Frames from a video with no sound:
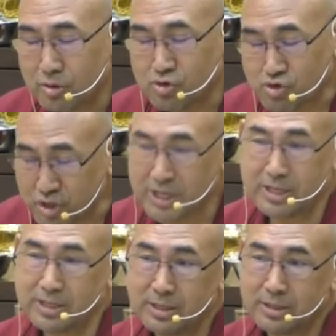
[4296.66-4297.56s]

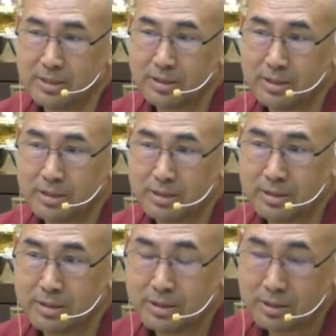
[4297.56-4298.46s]
drunk.
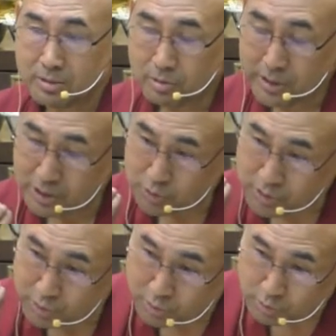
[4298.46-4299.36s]

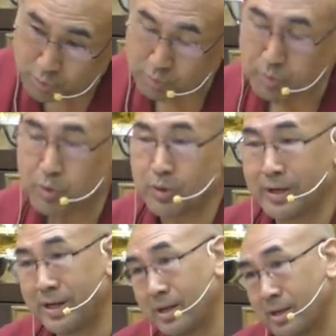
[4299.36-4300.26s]
Actually, no good for your
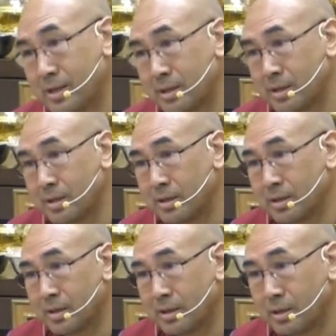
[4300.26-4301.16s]
health.
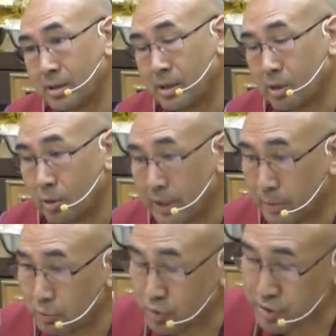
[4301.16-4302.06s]

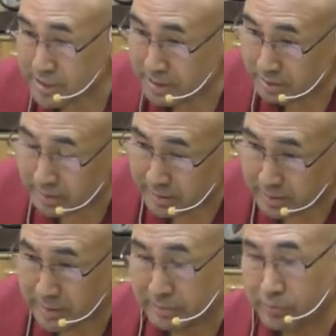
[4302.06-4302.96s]
If you drink
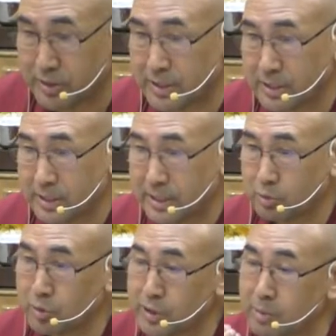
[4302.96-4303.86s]
every day, then
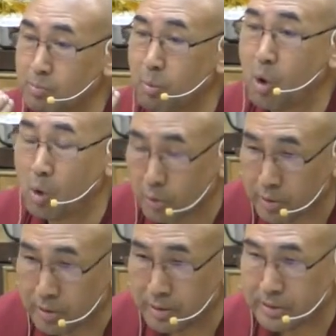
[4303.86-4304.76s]
you drink more.
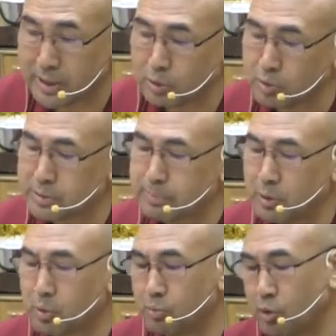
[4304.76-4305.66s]
Then you
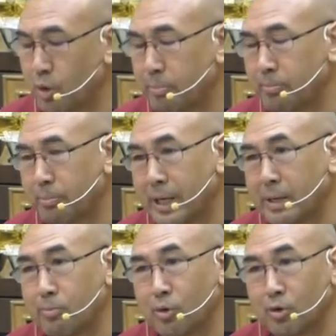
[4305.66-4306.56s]
spend your money
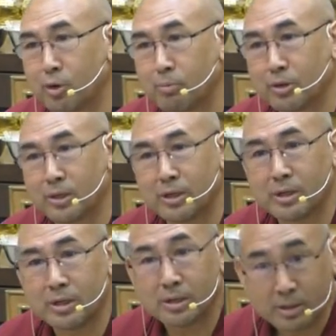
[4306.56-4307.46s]
more about the
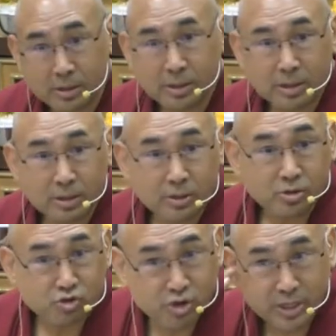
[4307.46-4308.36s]

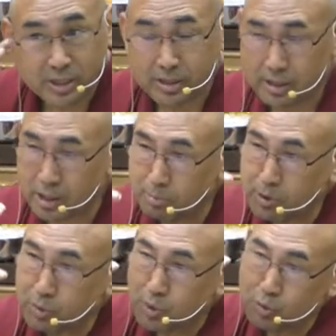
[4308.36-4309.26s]
drink. How
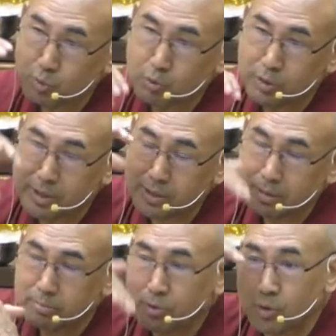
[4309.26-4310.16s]
much cost for one
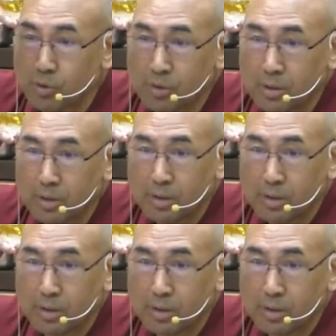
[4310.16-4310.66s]
bottle?